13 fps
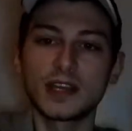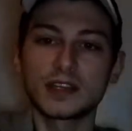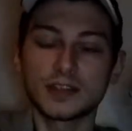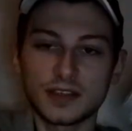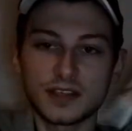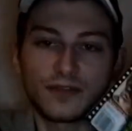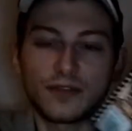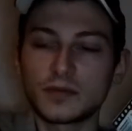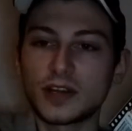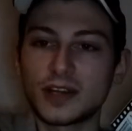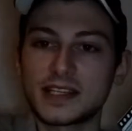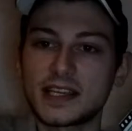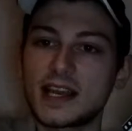So this is from
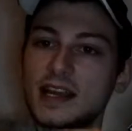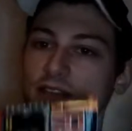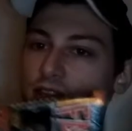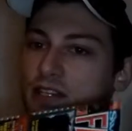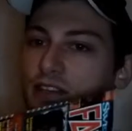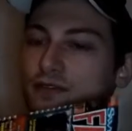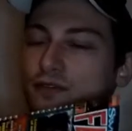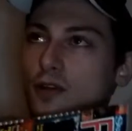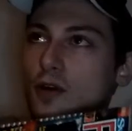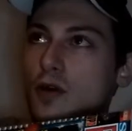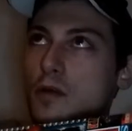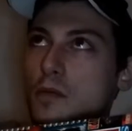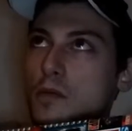98 and this is
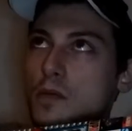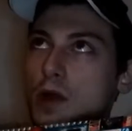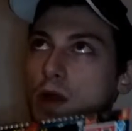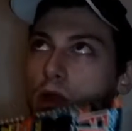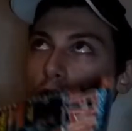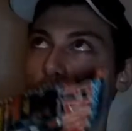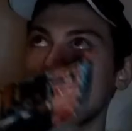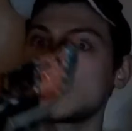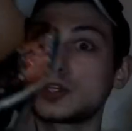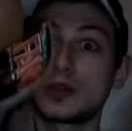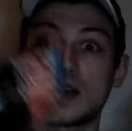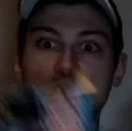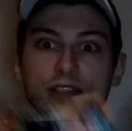from
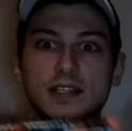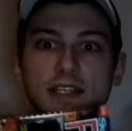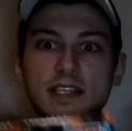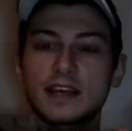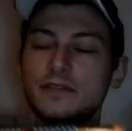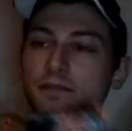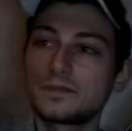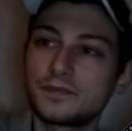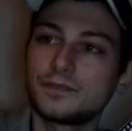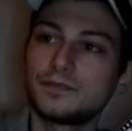2007.